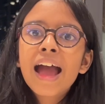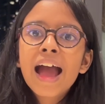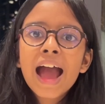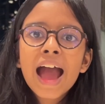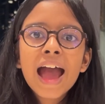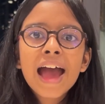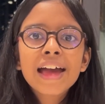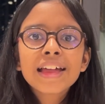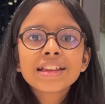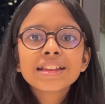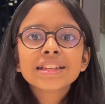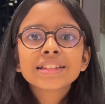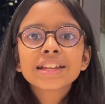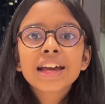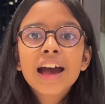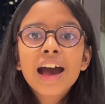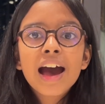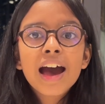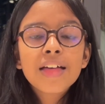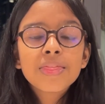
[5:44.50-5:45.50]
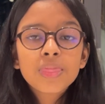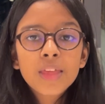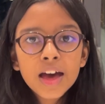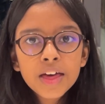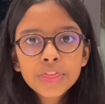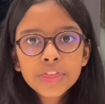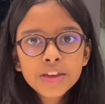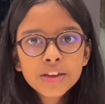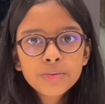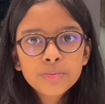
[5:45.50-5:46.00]
And
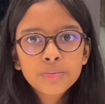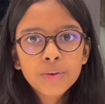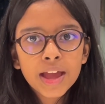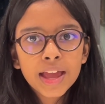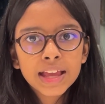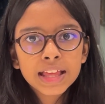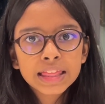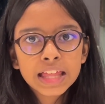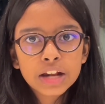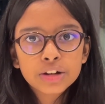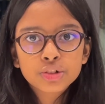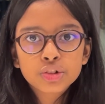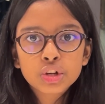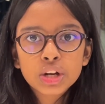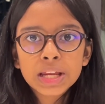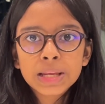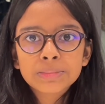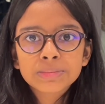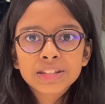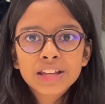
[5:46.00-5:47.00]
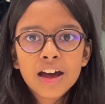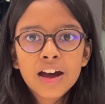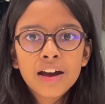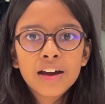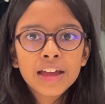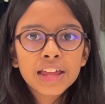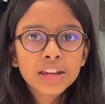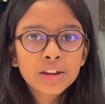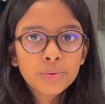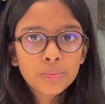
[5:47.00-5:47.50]
another way that dreams
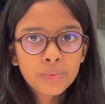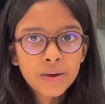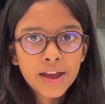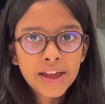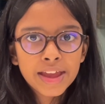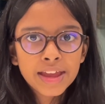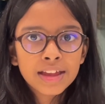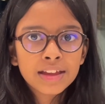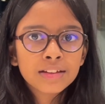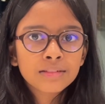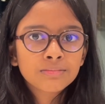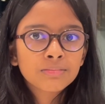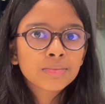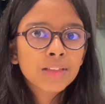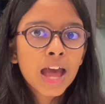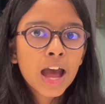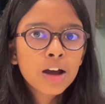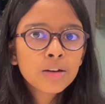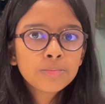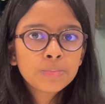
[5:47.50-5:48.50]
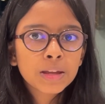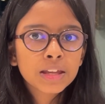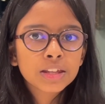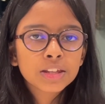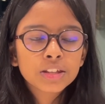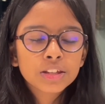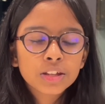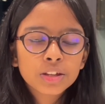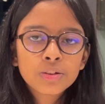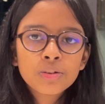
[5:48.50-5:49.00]
are, in a way,
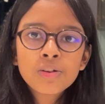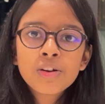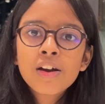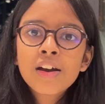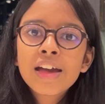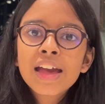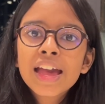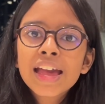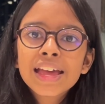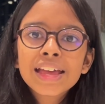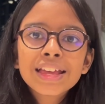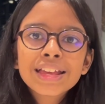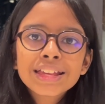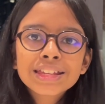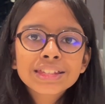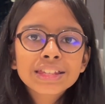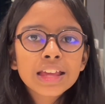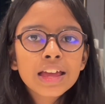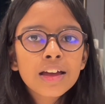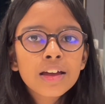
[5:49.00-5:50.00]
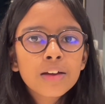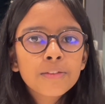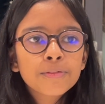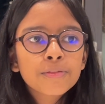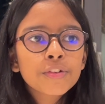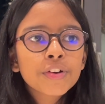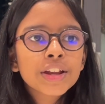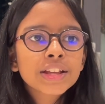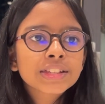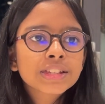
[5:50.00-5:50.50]
helping you is,
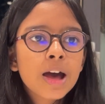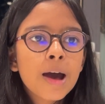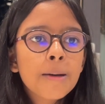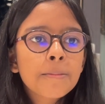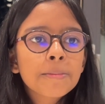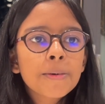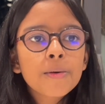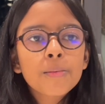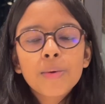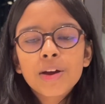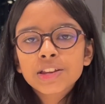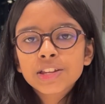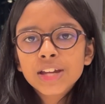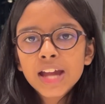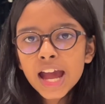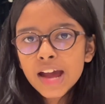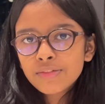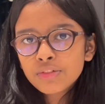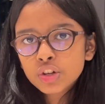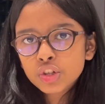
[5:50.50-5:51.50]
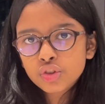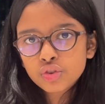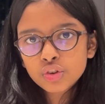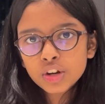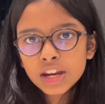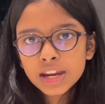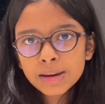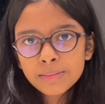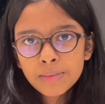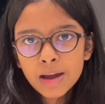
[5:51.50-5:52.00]
for example, when you have a
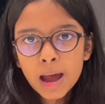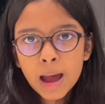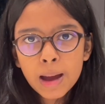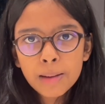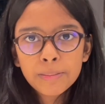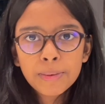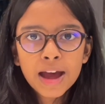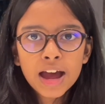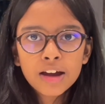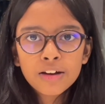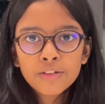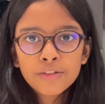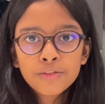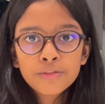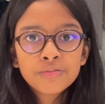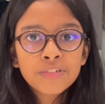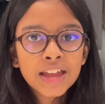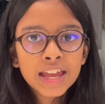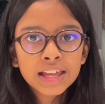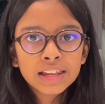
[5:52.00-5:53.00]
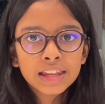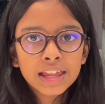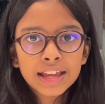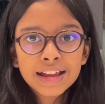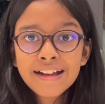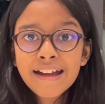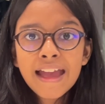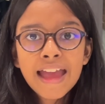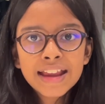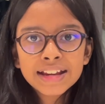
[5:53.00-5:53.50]
dream about
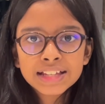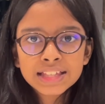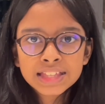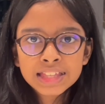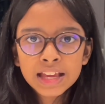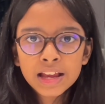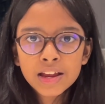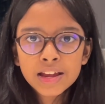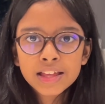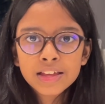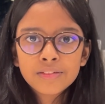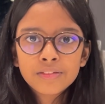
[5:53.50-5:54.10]
failing anything